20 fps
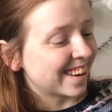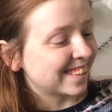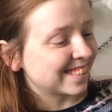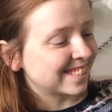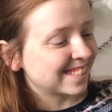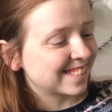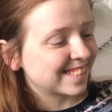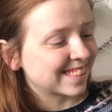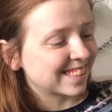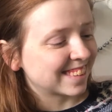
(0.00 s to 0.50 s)
I
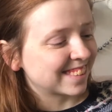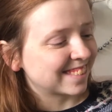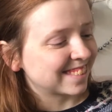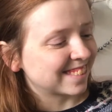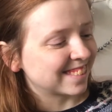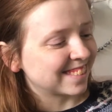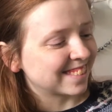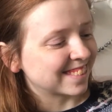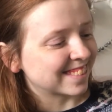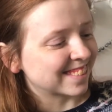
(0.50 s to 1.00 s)
just think
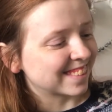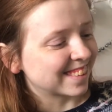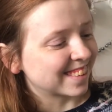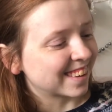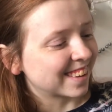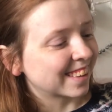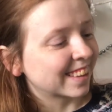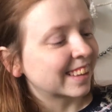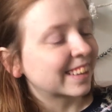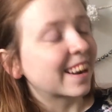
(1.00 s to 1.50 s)
she's
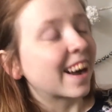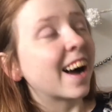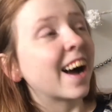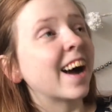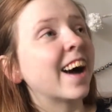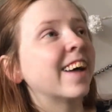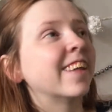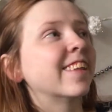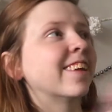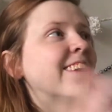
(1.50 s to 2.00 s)
like
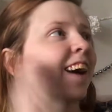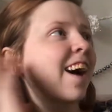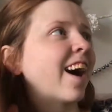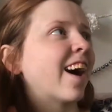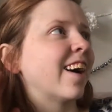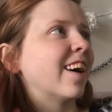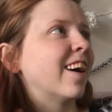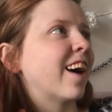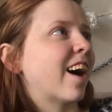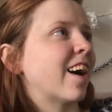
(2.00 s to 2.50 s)

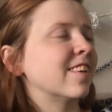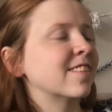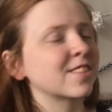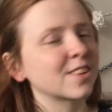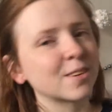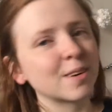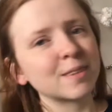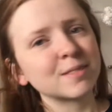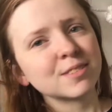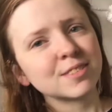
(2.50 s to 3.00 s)

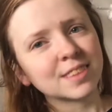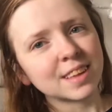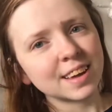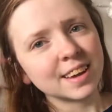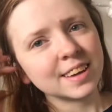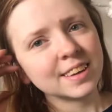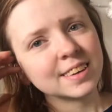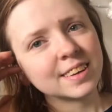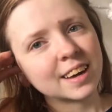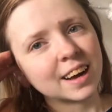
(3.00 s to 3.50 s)
so I've
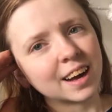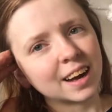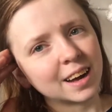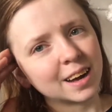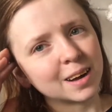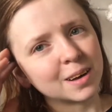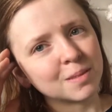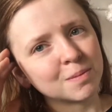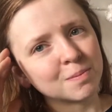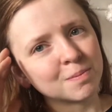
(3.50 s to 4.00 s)
seen
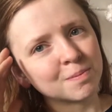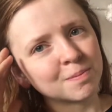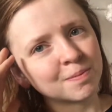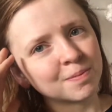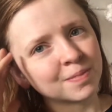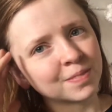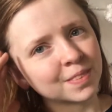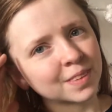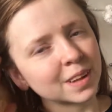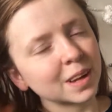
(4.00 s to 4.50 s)

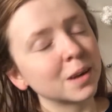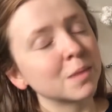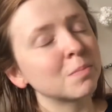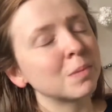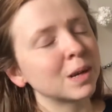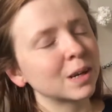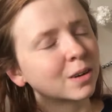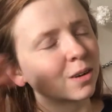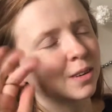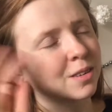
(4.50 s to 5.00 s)
um,
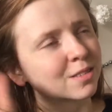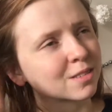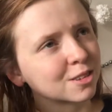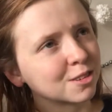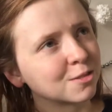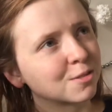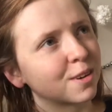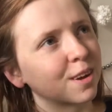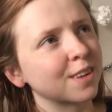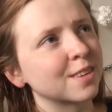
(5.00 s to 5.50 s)
big Austen
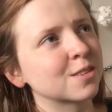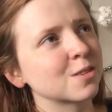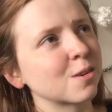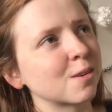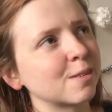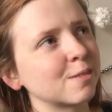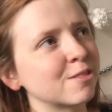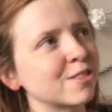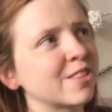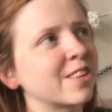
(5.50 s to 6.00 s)
fan, so
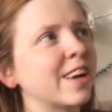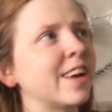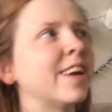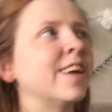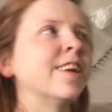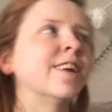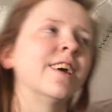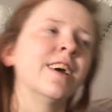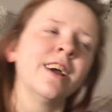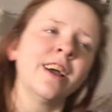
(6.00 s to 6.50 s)
I've
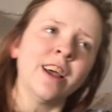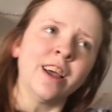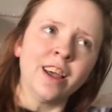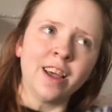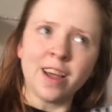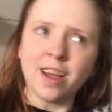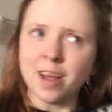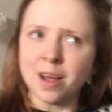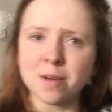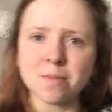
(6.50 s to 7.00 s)
seen
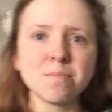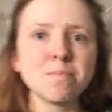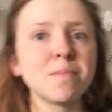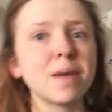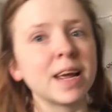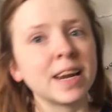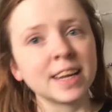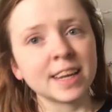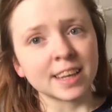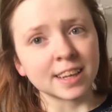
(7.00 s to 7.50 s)

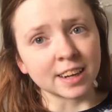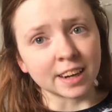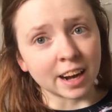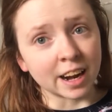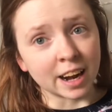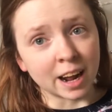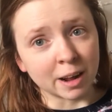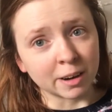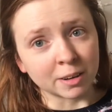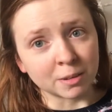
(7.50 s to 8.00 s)
many an
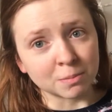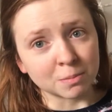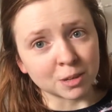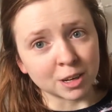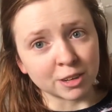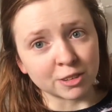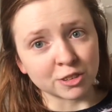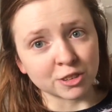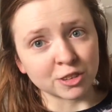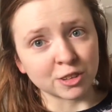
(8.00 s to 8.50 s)

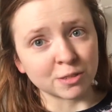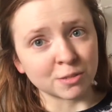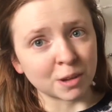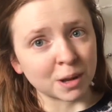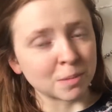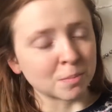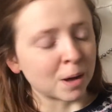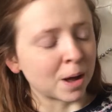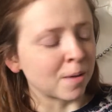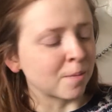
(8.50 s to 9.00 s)
adaptation of
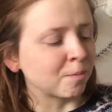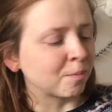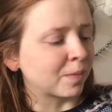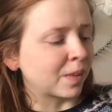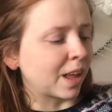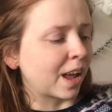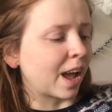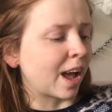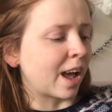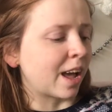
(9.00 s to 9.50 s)
Emma,
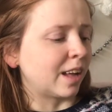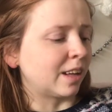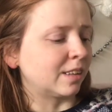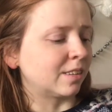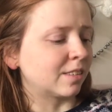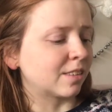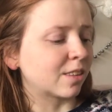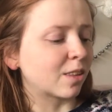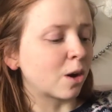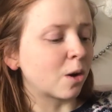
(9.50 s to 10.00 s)

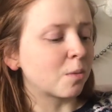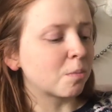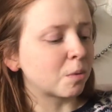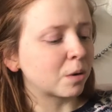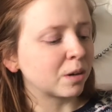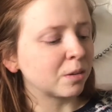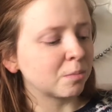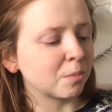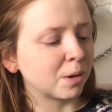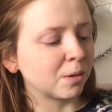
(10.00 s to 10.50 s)
and the whole
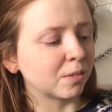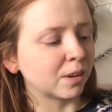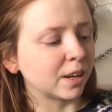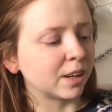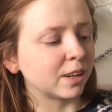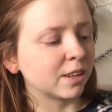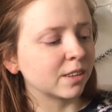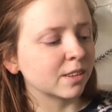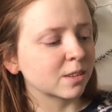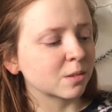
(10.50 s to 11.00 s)
point of me
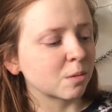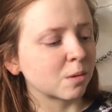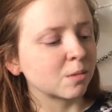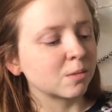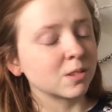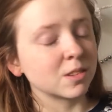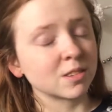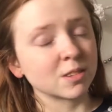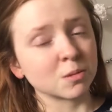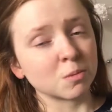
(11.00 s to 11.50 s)
reading this one
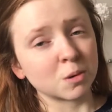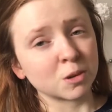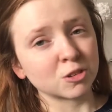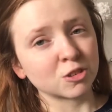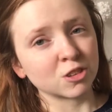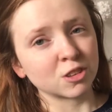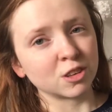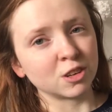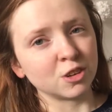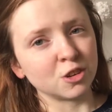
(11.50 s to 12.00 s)
was to
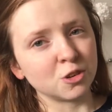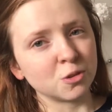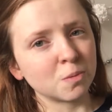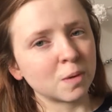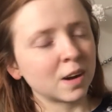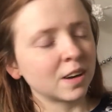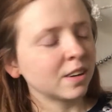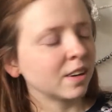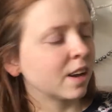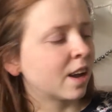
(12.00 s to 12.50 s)
watch the new
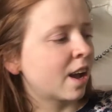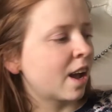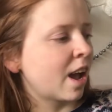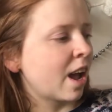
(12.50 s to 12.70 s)
one,